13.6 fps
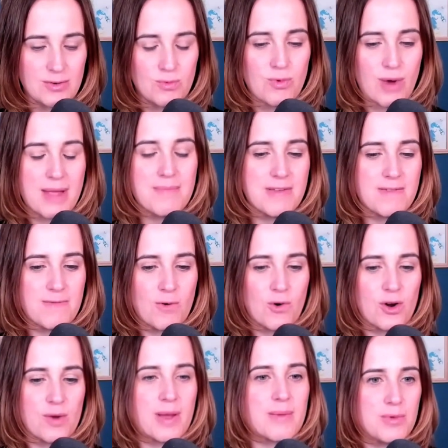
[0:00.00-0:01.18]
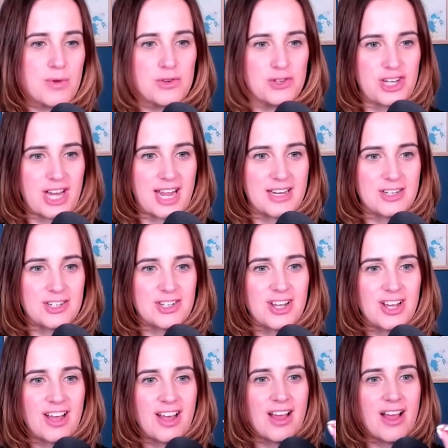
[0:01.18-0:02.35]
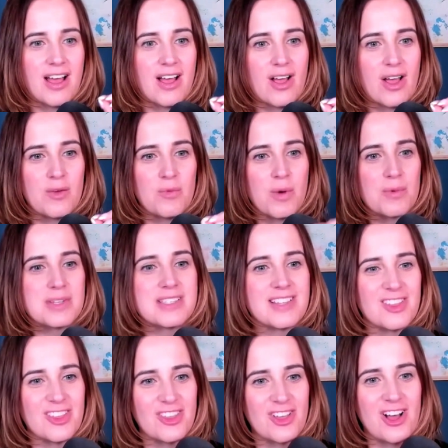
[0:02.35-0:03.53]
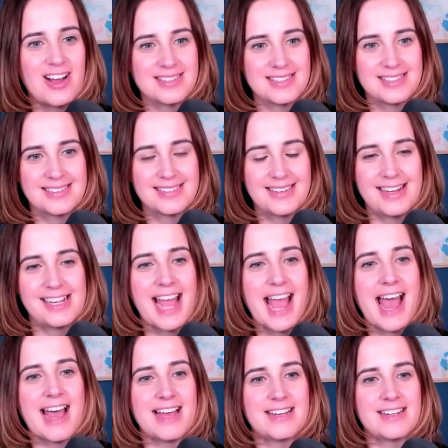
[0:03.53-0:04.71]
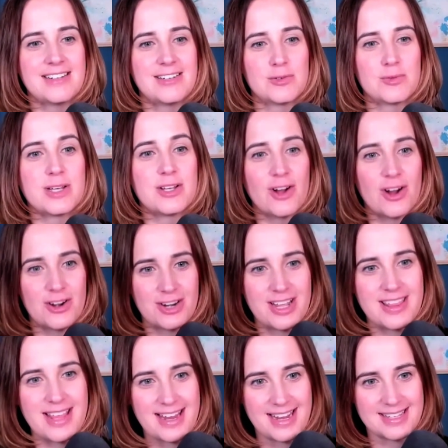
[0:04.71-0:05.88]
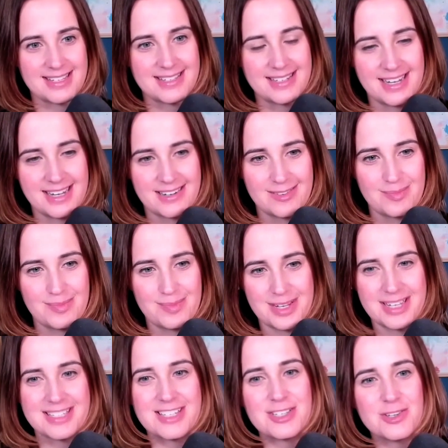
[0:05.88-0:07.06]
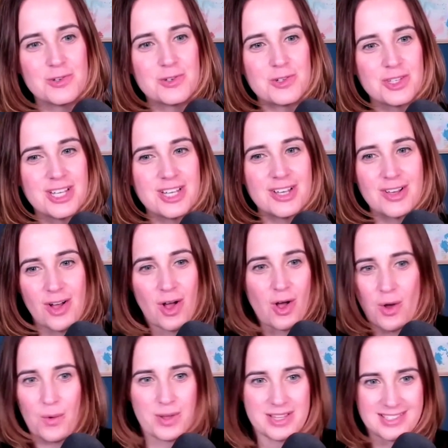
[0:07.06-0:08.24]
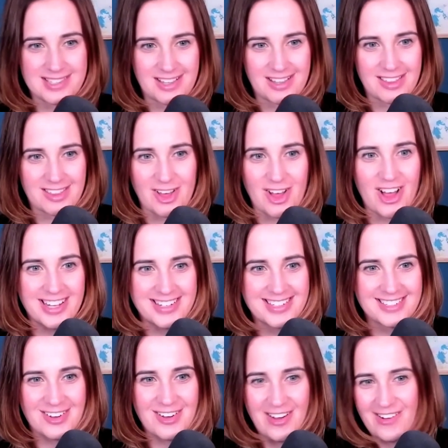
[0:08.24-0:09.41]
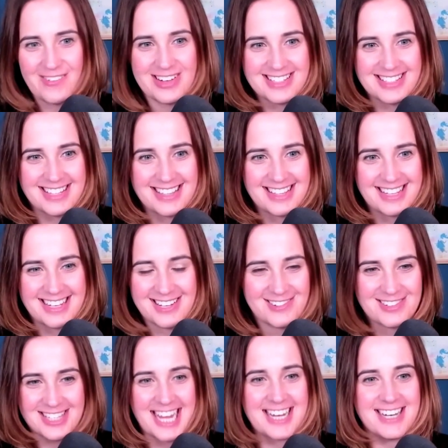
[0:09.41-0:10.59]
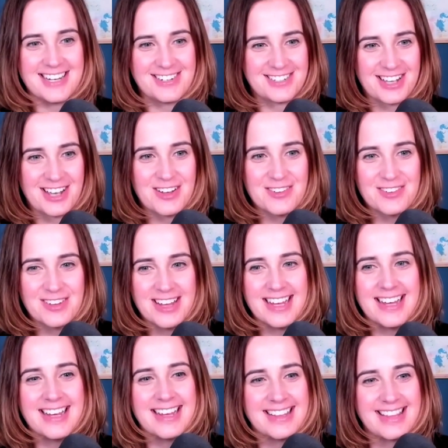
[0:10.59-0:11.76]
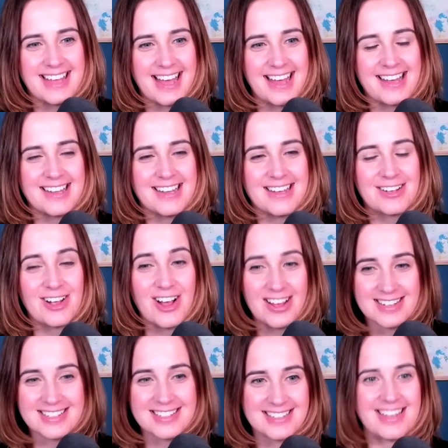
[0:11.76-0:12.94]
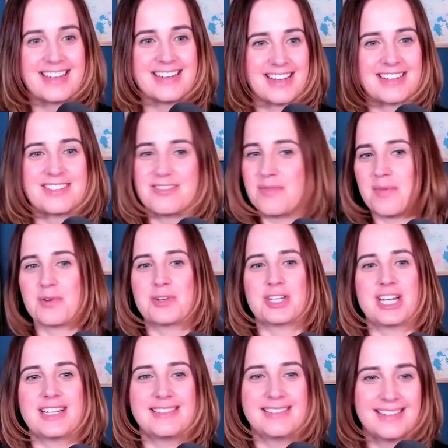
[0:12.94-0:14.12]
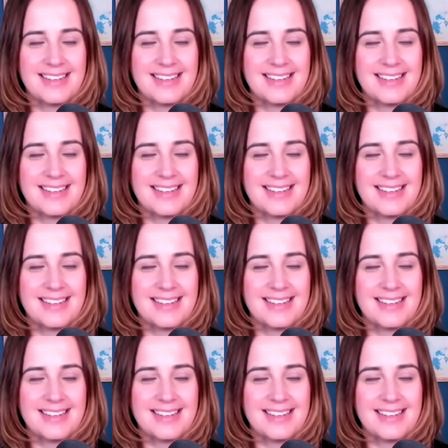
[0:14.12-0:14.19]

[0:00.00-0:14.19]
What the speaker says: right before my mood changed? And what was the thought I had regarding that incident? Because it's usually always the thought, always the thing you say to yourself that causes that next emotion.